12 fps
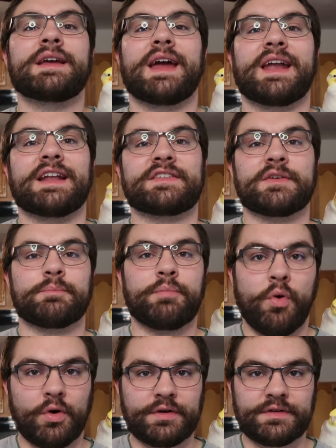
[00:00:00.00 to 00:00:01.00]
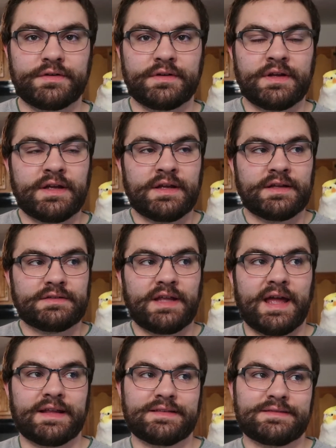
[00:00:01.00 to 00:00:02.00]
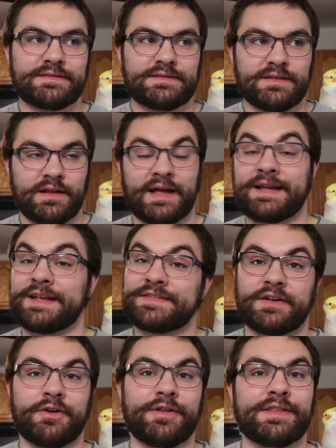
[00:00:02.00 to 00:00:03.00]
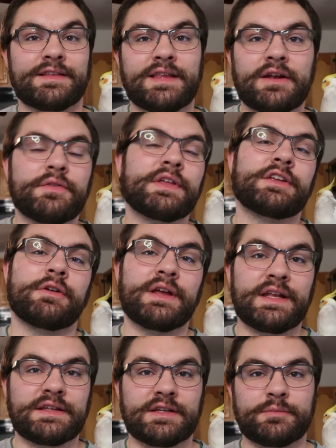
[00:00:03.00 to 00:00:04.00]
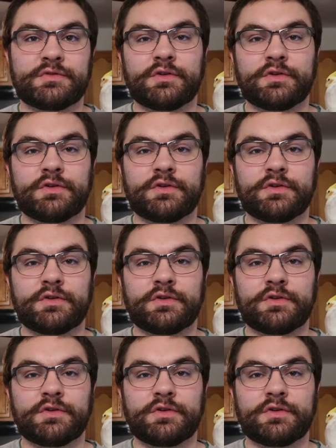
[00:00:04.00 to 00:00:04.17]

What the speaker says: and it's important that, like I said earlier, that they don't think you're eating them.